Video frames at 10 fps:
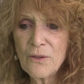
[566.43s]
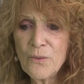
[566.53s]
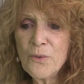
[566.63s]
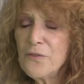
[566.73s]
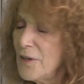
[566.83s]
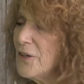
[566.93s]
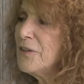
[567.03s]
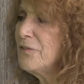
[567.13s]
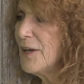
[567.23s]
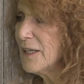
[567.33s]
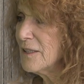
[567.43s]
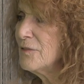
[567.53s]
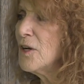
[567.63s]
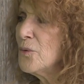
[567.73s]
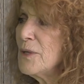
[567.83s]
we're very
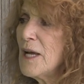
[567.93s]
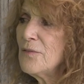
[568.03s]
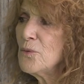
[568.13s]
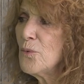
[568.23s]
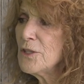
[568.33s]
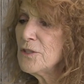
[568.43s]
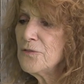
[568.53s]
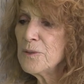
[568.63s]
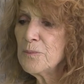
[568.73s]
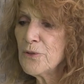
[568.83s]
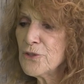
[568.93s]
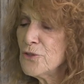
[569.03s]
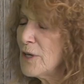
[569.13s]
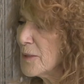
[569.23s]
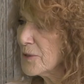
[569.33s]
effective. We have a wonderful
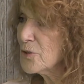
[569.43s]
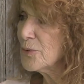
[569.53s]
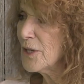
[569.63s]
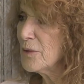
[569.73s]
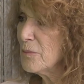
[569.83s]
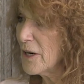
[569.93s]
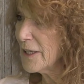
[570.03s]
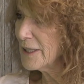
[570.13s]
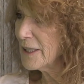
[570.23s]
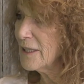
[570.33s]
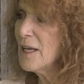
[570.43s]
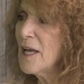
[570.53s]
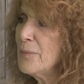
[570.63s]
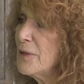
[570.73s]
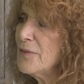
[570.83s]
person who helps us with our marketing,
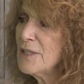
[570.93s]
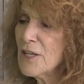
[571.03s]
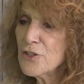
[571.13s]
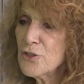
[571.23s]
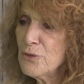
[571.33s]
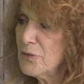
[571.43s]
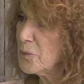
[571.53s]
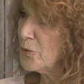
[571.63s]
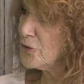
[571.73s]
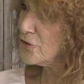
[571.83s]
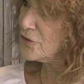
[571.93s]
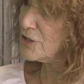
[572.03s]
and we have another terrific person who